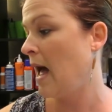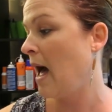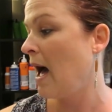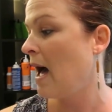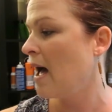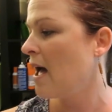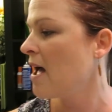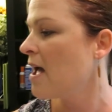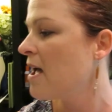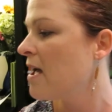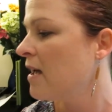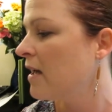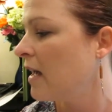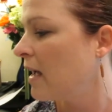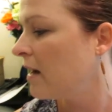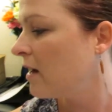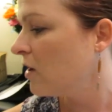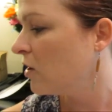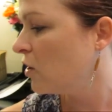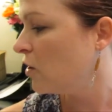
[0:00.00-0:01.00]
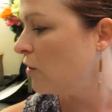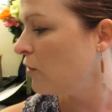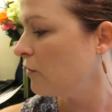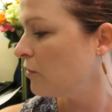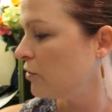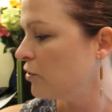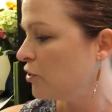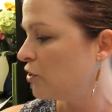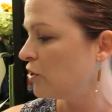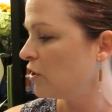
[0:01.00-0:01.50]
I get a
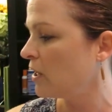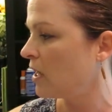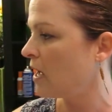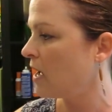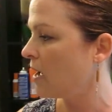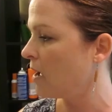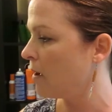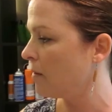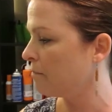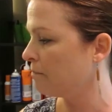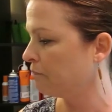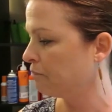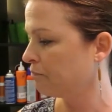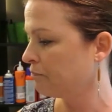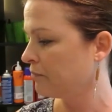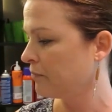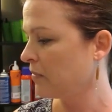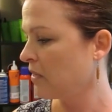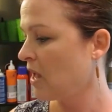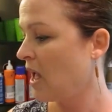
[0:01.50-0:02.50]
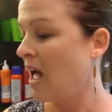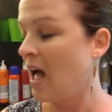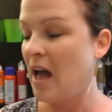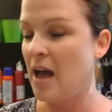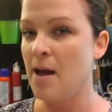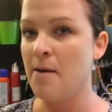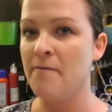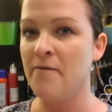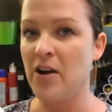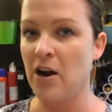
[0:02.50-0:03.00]
huge, um,
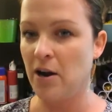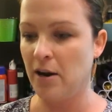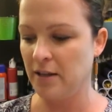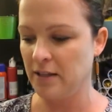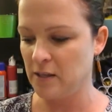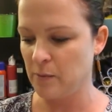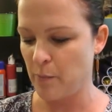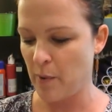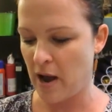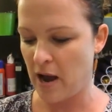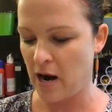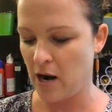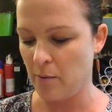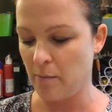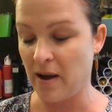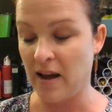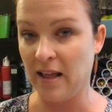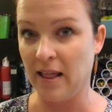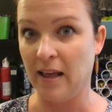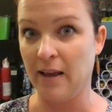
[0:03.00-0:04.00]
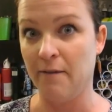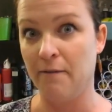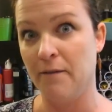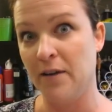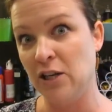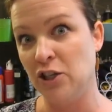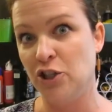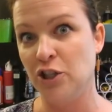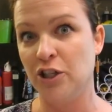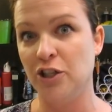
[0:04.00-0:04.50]
I am very inspired by like
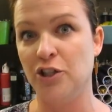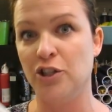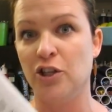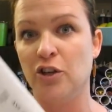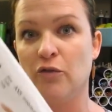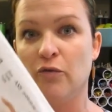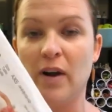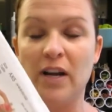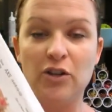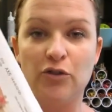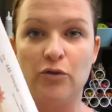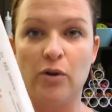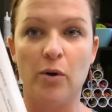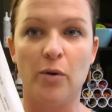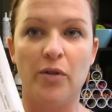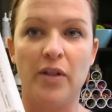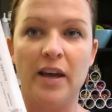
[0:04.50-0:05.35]
vintage and retro